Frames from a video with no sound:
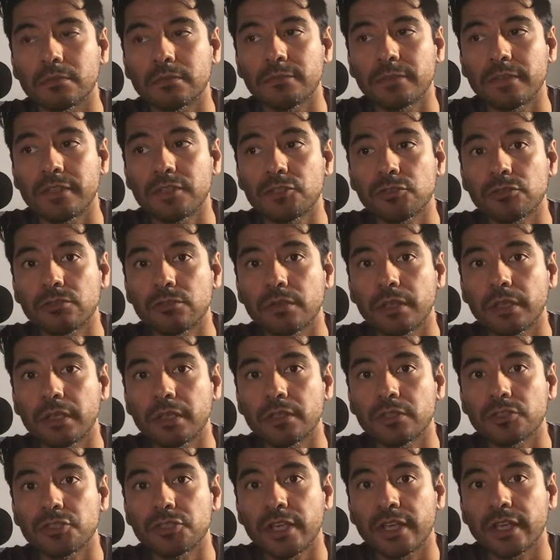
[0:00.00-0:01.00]

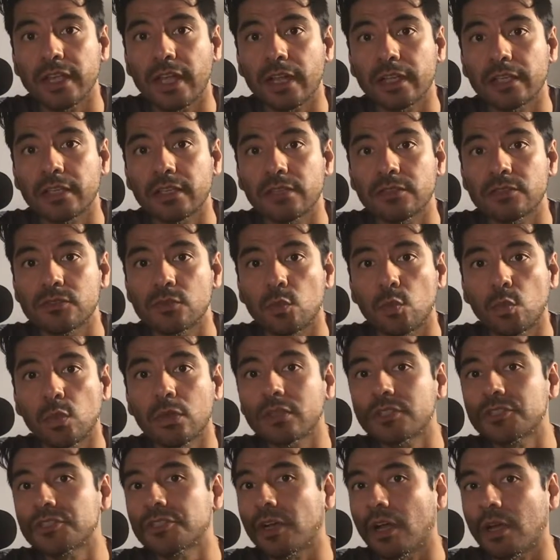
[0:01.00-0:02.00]
featuring Chet Atkins'
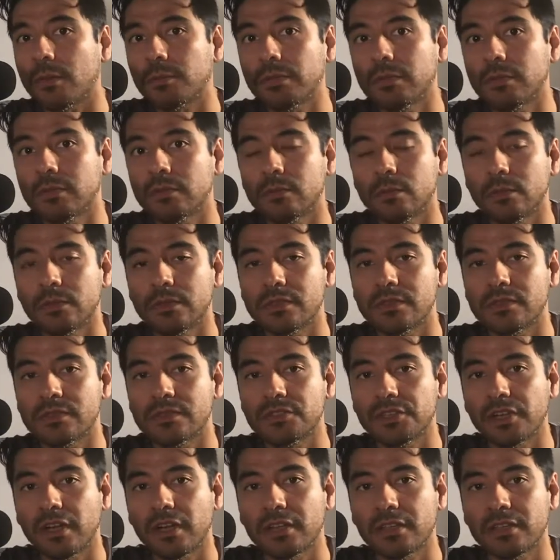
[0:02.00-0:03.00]
Workshop, was
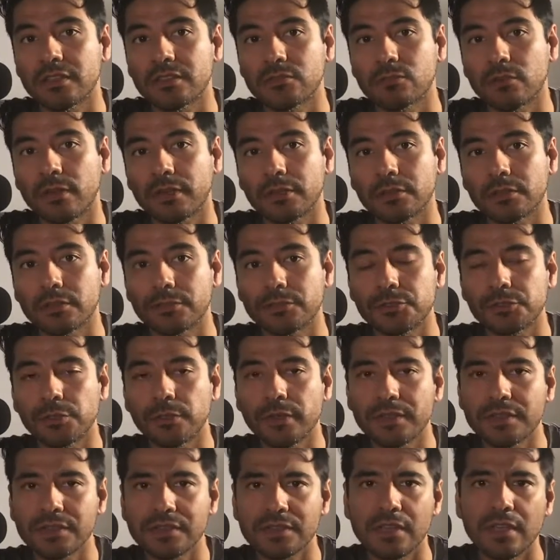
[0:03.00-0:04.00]
Johnny's record of
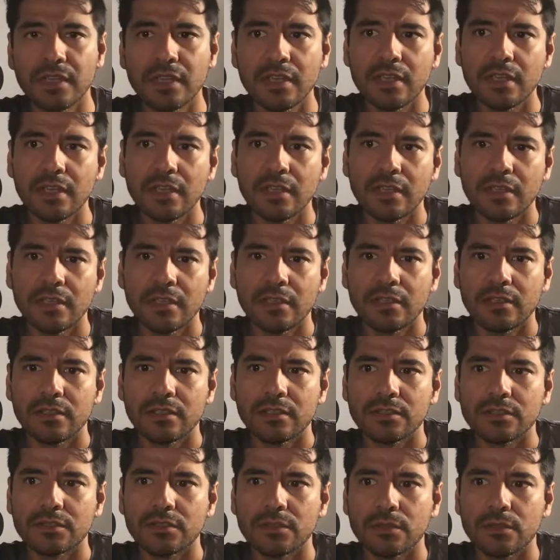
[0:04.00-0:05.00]
choice.
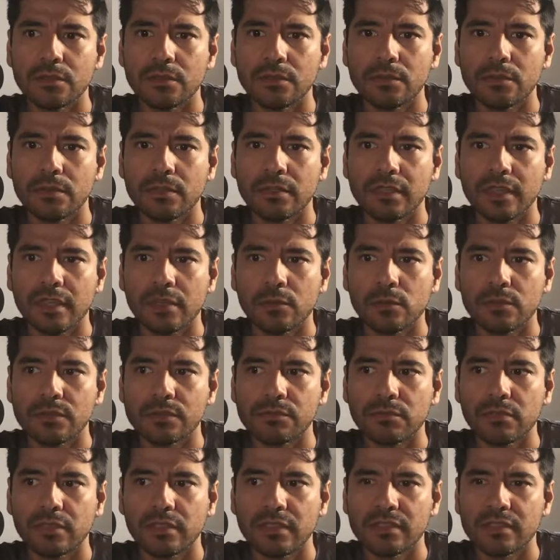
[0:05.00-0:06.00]
So that was
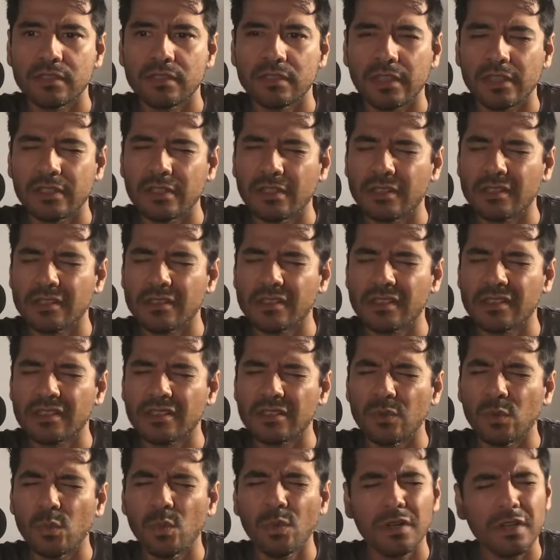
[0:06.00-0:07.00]
released in
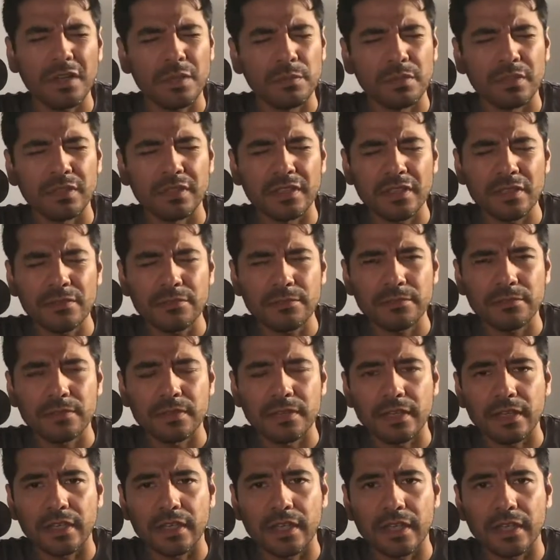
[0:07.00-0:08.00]
1961, I believe,
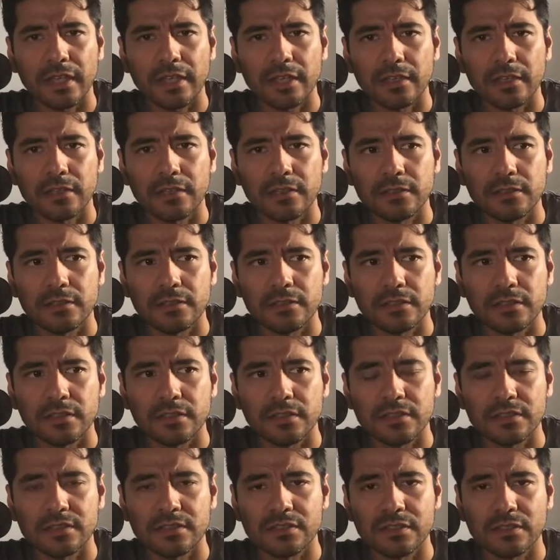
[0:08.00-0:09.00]
and
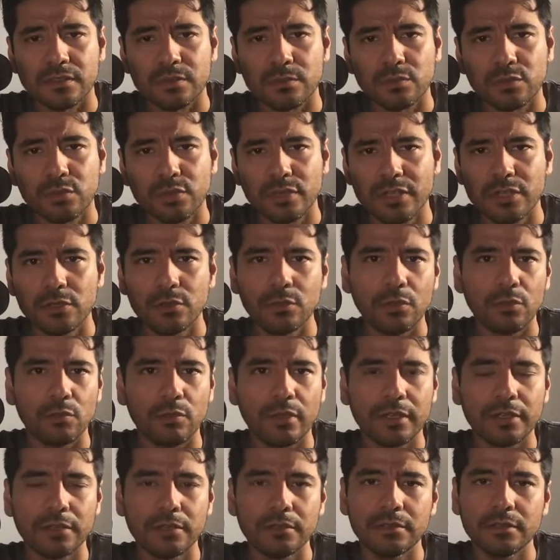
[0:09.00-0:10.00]
it's a pretty cool
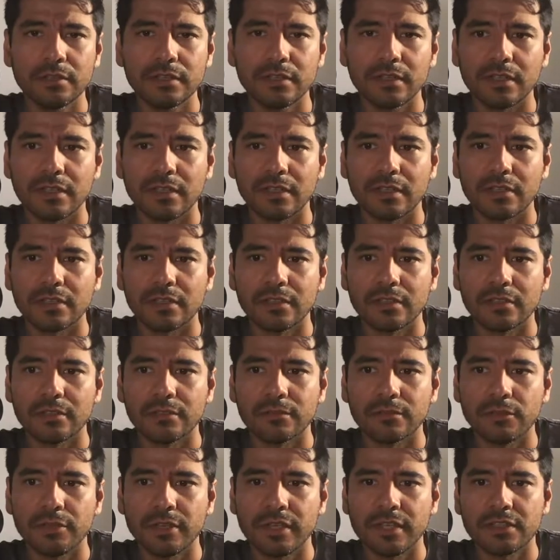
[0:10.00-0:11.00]
record,
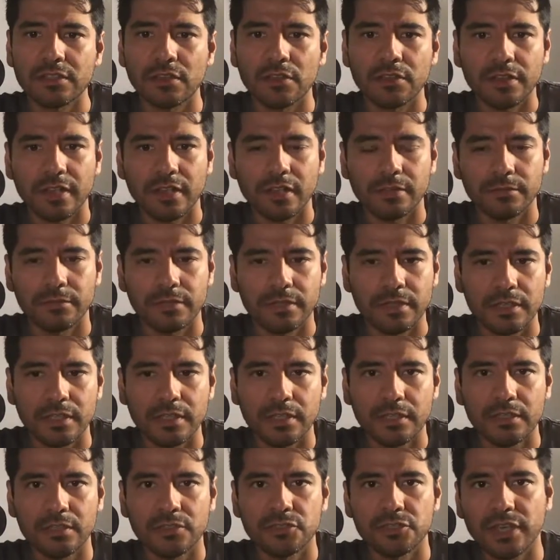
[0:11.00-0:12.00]
very guitar
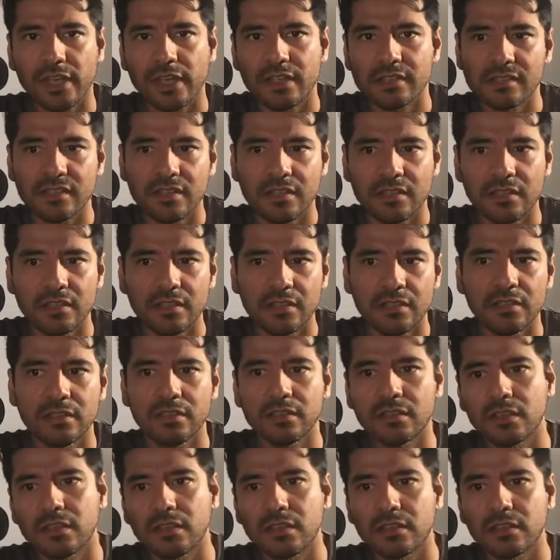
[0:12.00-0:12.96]
heavy, jazzy,